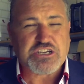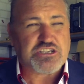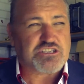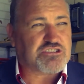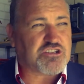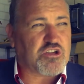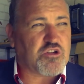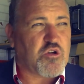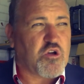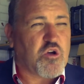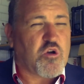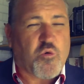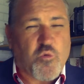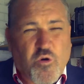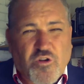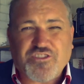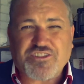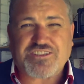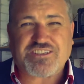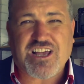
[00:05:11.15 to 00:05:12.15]
So
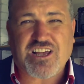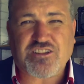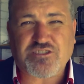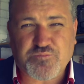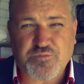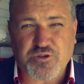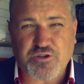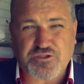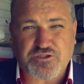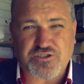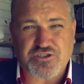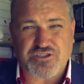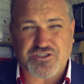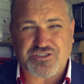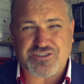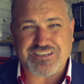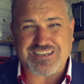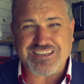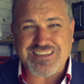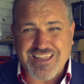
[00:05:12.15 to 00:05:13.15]
what the salesperson
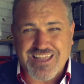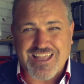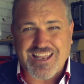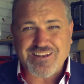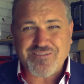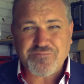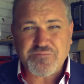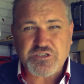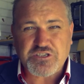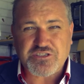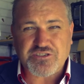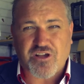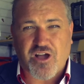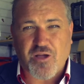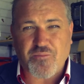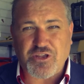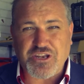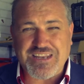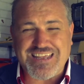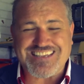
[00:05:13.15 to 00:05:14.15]
just did then,
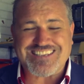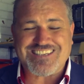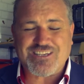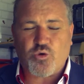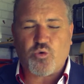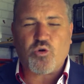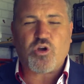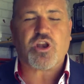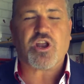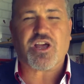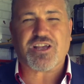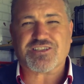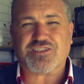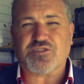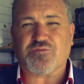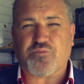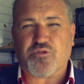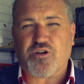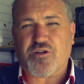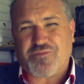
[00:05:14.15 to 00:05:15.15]
Simon, is he organised
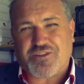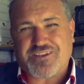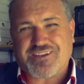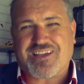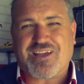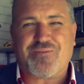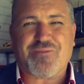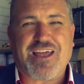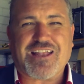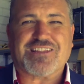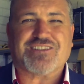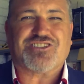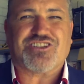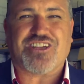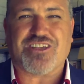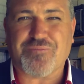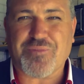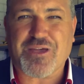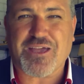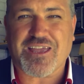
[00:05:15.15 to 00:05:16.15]
an appointment to come out and
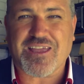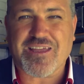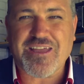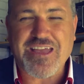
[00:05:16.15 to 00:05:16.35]
see me.